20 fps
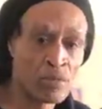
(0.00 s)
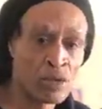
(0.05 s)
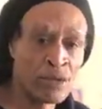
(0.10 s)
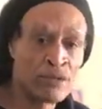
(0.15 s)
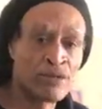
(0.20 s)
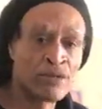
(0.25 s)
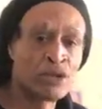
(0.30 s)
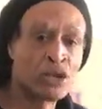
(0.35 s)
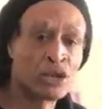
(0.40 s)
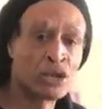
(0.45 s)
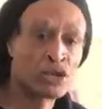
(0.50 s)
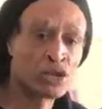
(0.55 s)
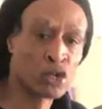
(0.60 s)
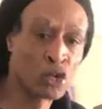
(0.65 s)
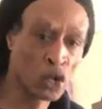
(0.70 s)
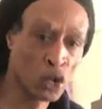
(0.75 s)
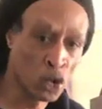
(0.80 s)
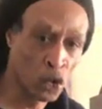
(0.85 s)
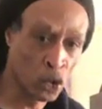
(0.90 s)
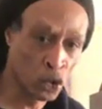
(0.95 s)
and
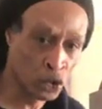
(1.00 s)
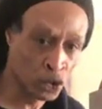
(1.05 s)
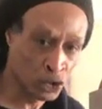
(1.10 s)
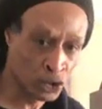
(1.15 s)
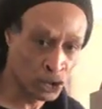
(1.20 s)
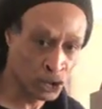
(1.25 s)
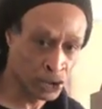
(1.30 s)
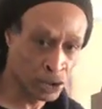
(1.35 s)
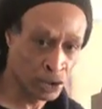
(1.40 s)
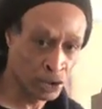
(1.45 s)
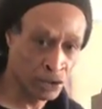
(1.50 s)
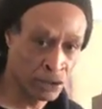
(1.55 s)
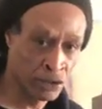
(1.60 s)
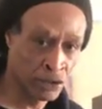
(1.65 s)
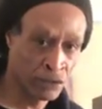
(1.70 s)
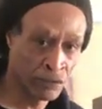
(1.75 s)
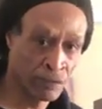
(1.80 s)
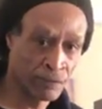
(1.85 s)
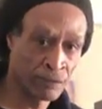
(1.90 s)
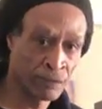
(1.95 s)
withdraws
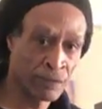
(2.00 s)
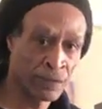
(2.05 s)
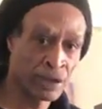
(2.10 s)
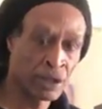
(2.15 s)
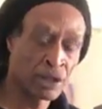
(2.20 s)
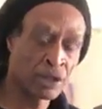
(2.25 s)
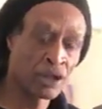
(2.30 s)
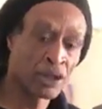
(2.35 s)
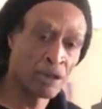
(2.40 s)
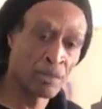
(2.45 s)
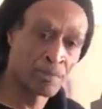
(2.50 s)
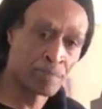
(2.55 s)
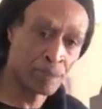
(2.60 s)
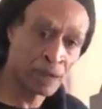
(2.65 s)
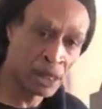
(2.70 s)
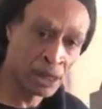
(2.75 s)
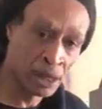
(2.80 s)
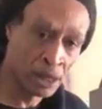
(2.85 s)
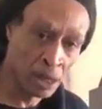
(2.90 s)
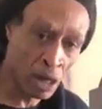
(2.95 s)

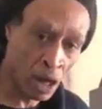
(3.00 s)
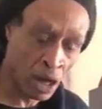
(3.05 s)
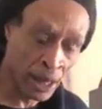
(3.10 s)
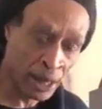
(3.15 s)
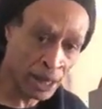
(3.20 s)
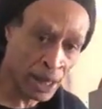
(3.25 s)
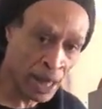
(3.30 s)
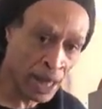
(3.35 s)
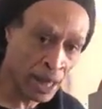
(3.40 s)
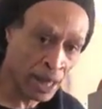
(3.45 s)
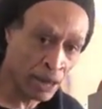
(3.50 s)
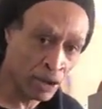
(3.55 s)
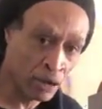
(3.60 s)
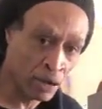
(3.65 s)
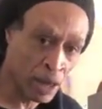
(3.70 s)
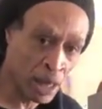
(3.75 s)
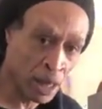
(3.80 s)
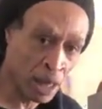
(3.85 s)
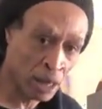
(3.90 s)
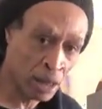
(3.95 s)
the B-line
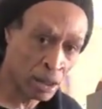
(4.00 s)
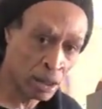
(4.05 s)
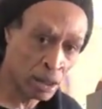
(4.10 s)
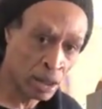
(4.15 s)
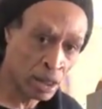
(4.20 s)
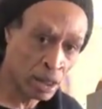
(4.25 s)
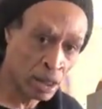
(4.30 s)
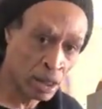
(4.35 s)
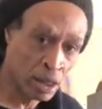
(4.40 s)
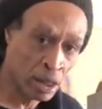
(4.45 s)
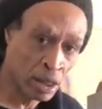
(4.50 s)
area,